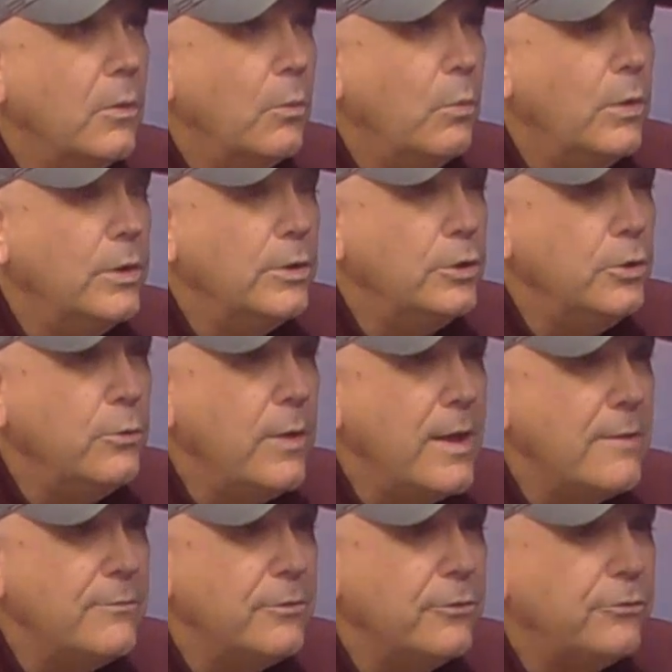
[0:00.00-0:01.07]
When you
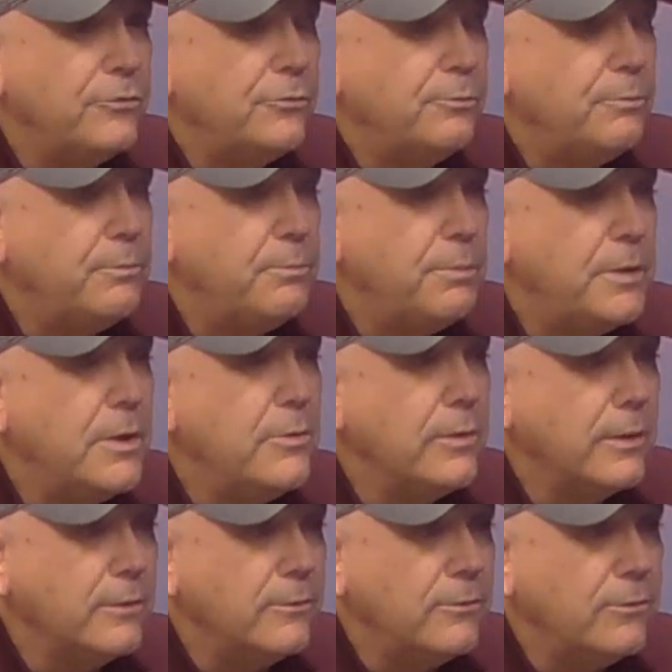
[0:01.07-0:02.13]
have the
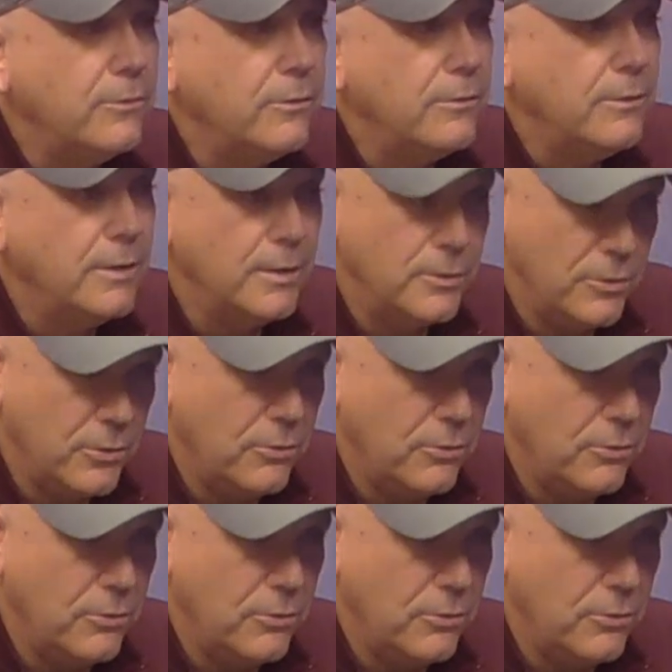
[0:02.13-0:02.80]
Spirit in